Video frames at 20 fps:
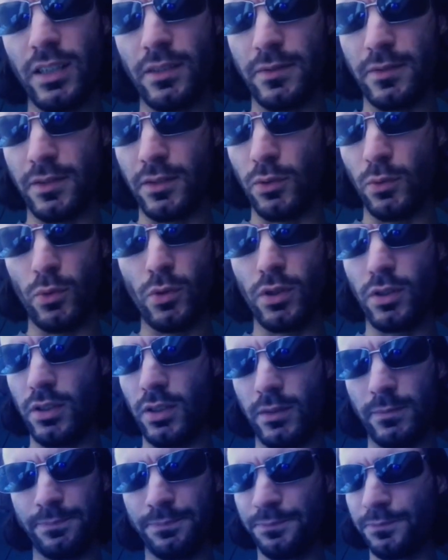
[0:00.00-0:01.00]
life and the world.
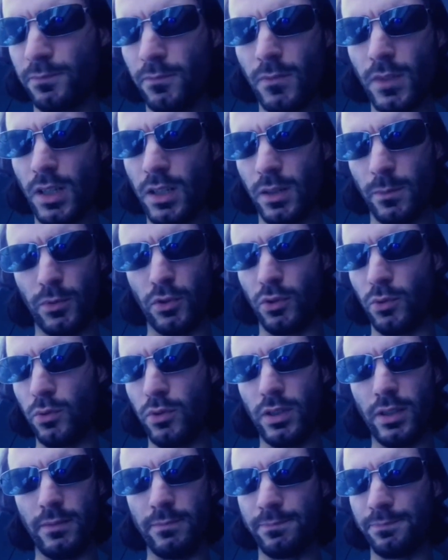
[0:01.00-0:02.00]

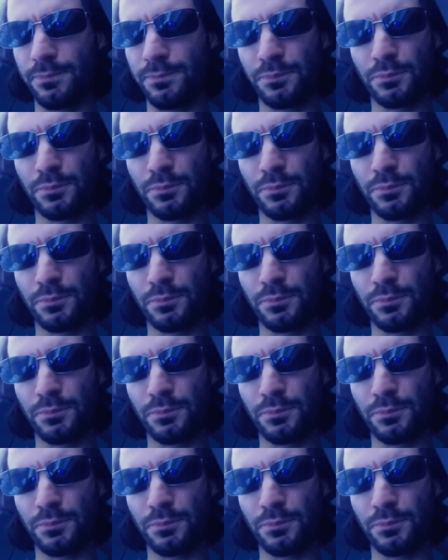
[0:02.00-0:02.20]
Absolutely.